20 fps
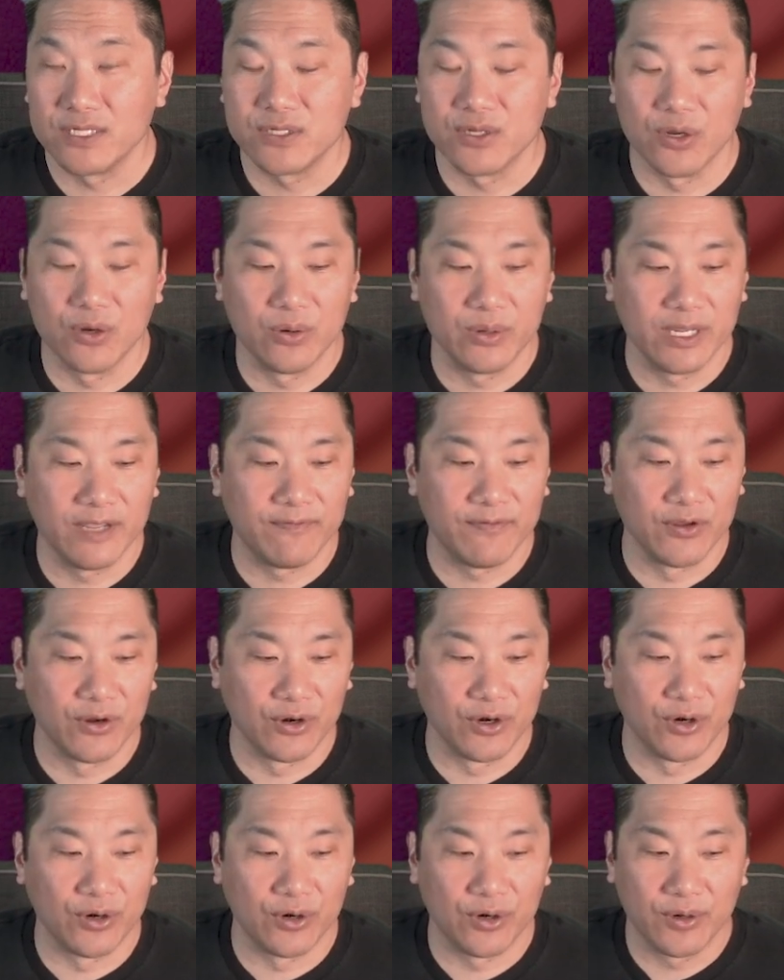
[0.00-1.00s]
So if
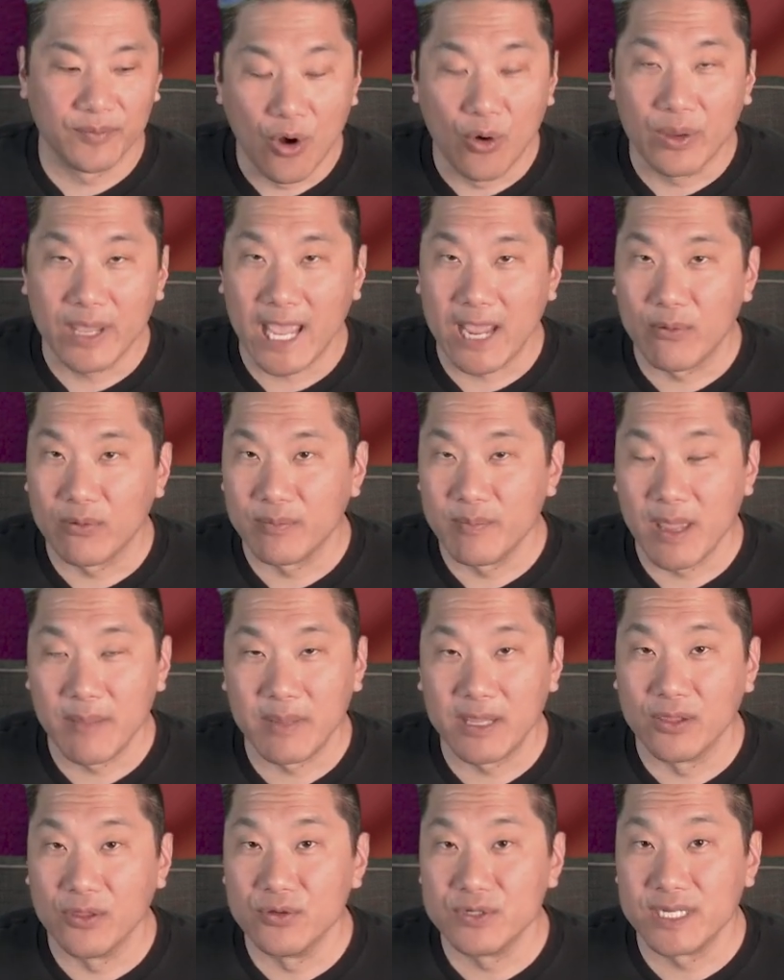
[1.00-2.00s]
you're okay with
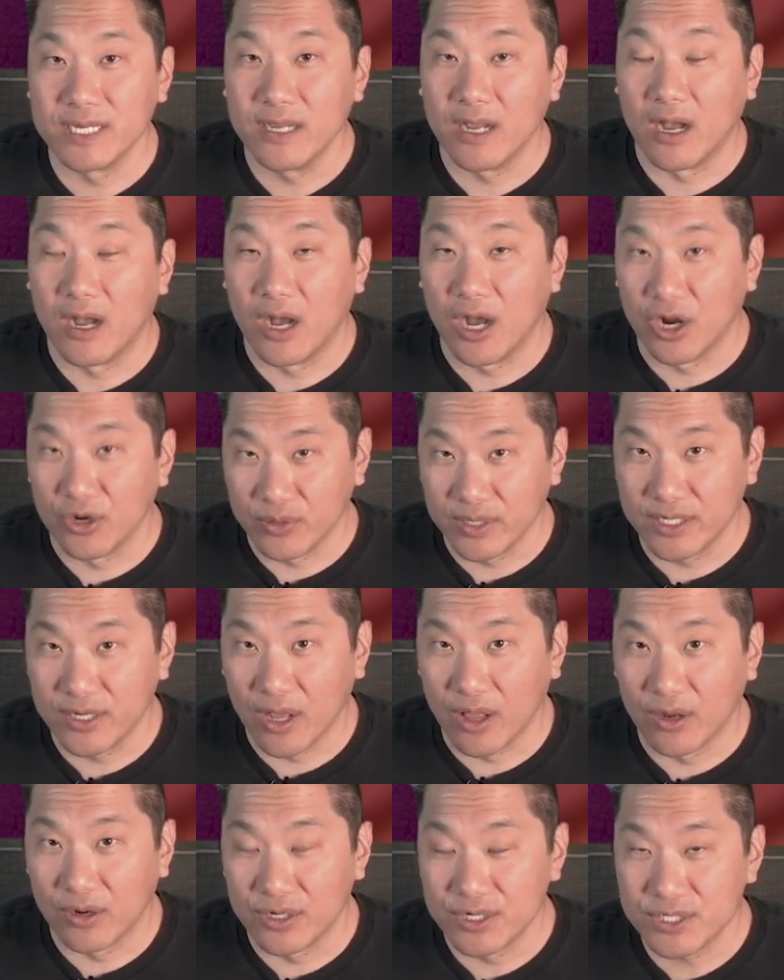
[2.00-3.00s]
maybe losing
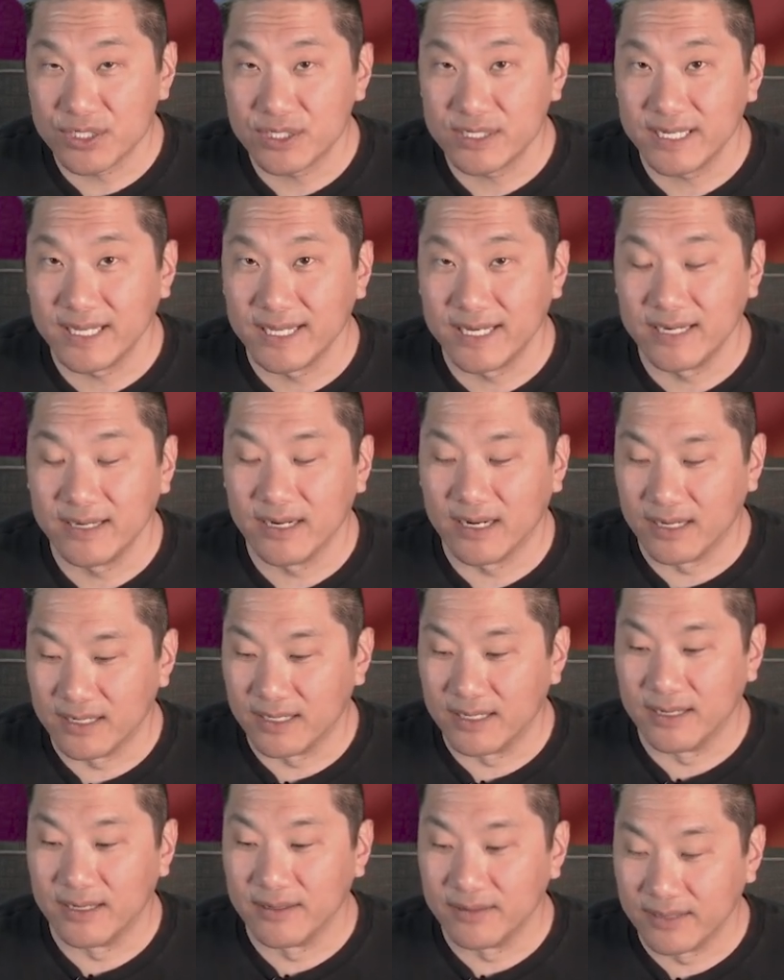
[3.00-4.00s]
$100 in
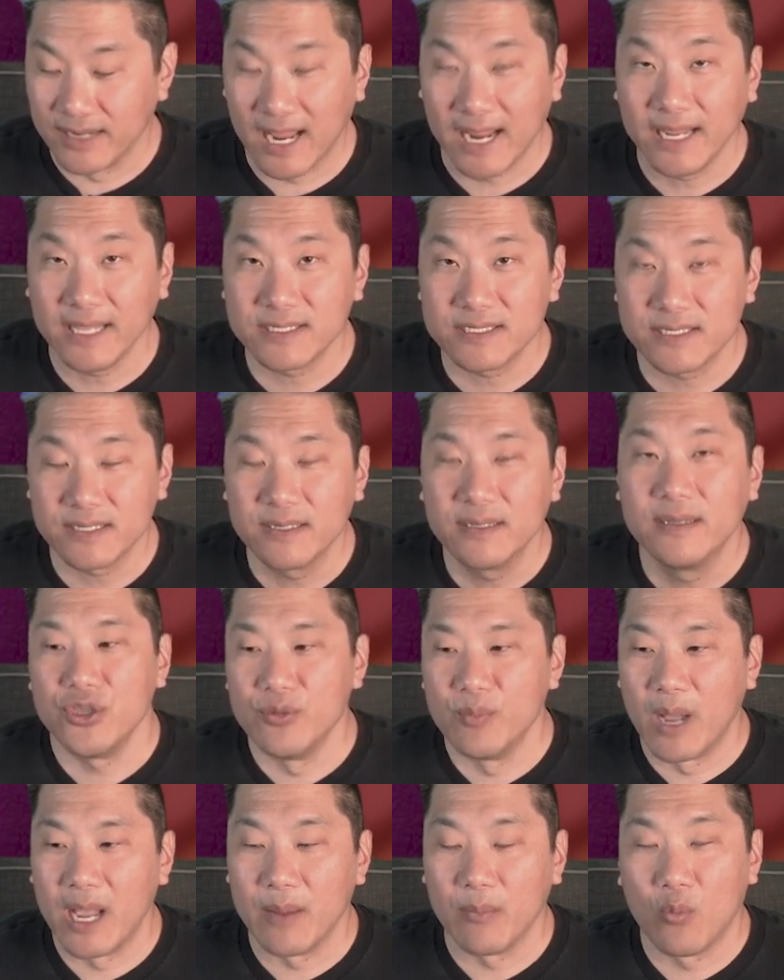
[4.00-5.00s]
a night,
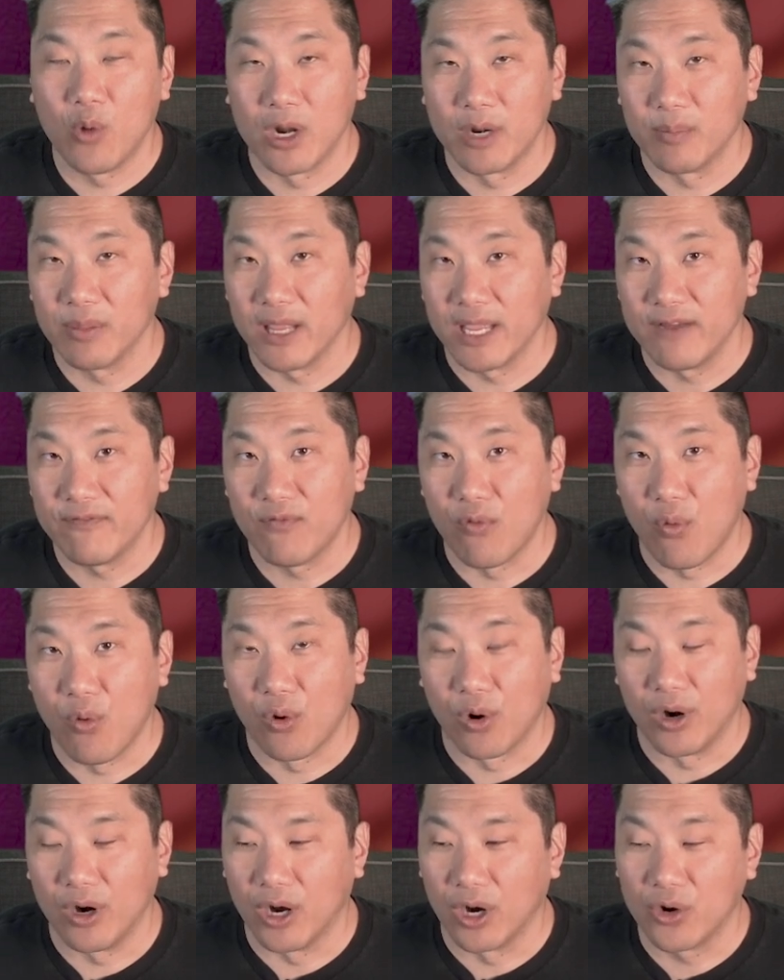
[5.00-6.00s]
you might want to play
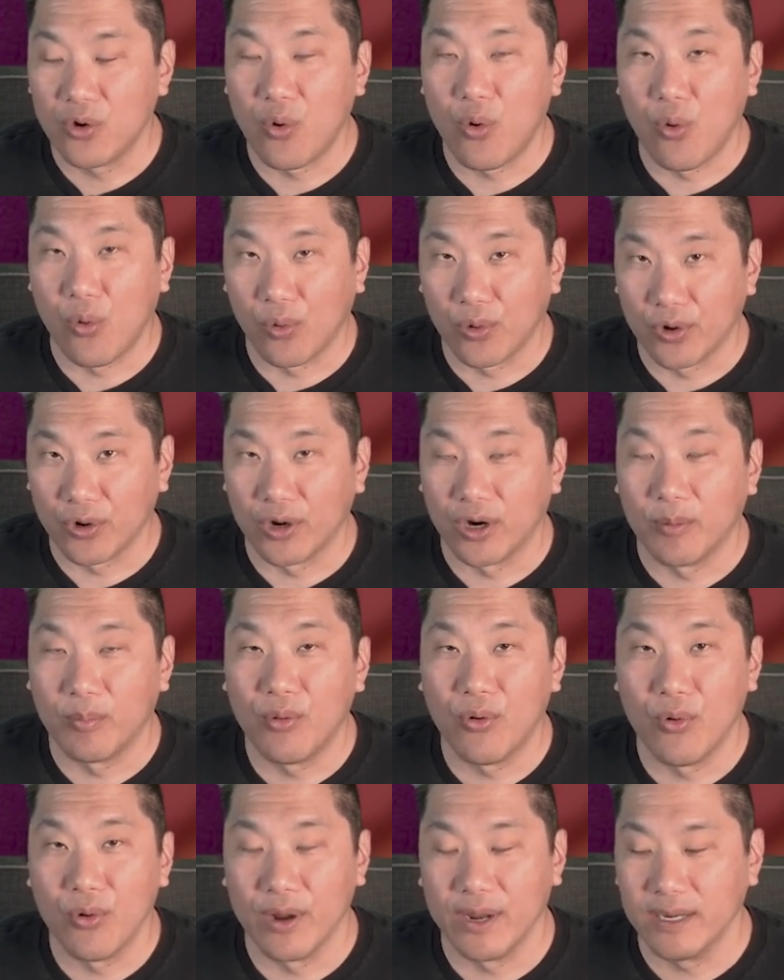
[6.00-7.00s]
for a quarter a
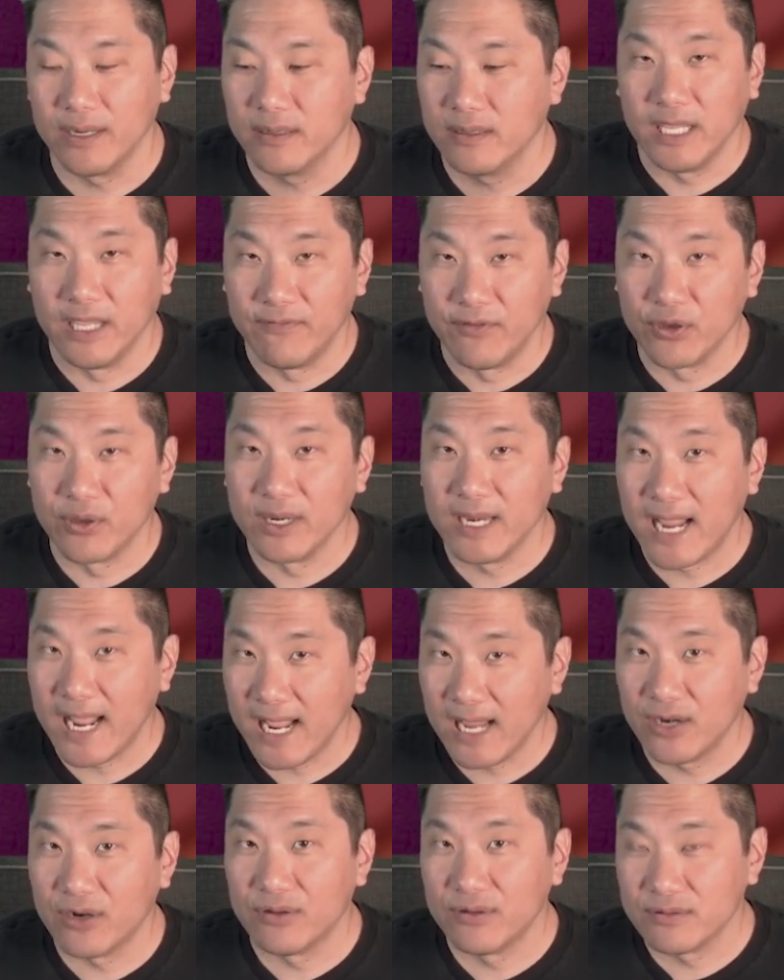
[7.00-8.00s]
point. If you can
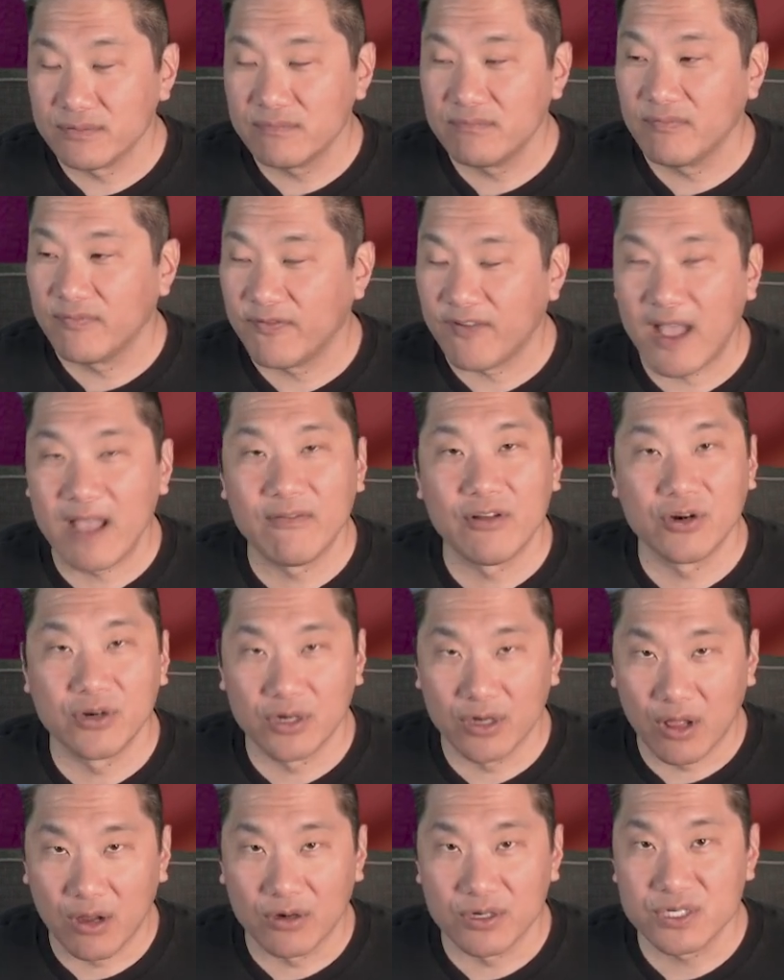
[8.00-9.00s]
handle
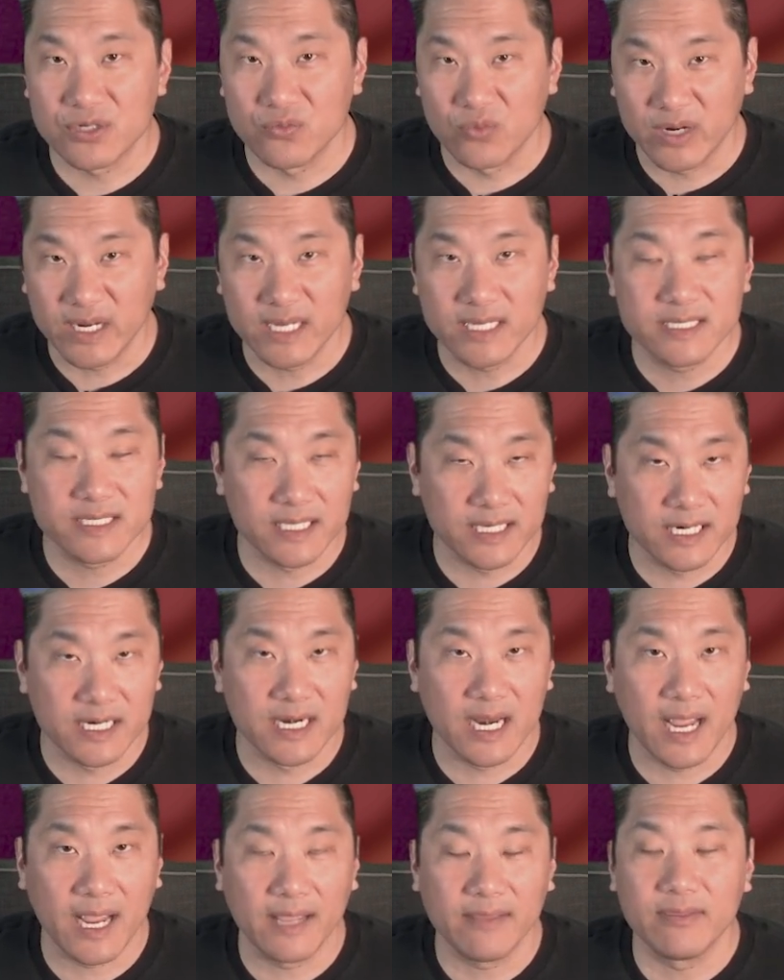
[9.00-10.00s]
$500 swings in a
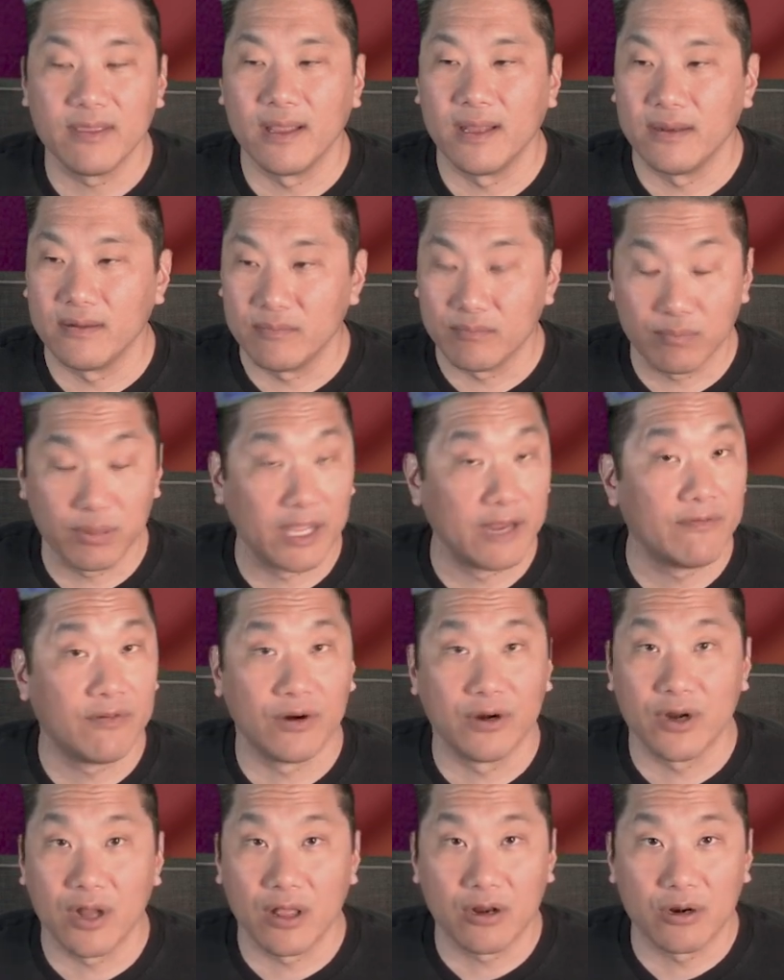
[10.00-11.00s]
night, then play
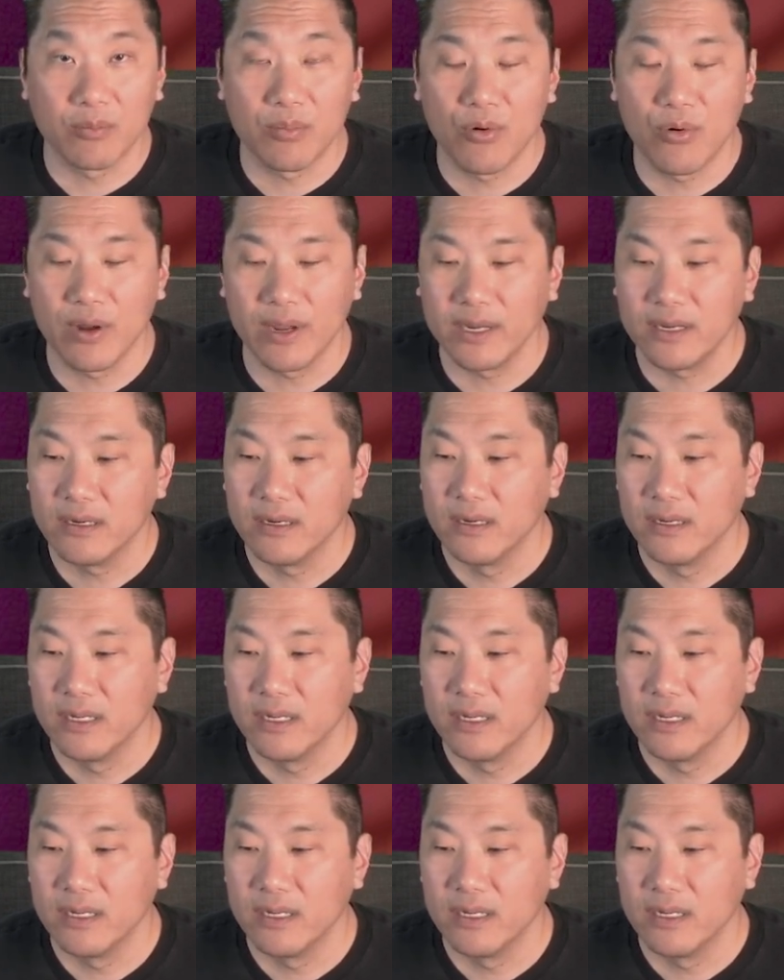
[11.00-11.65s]
for $1 a point.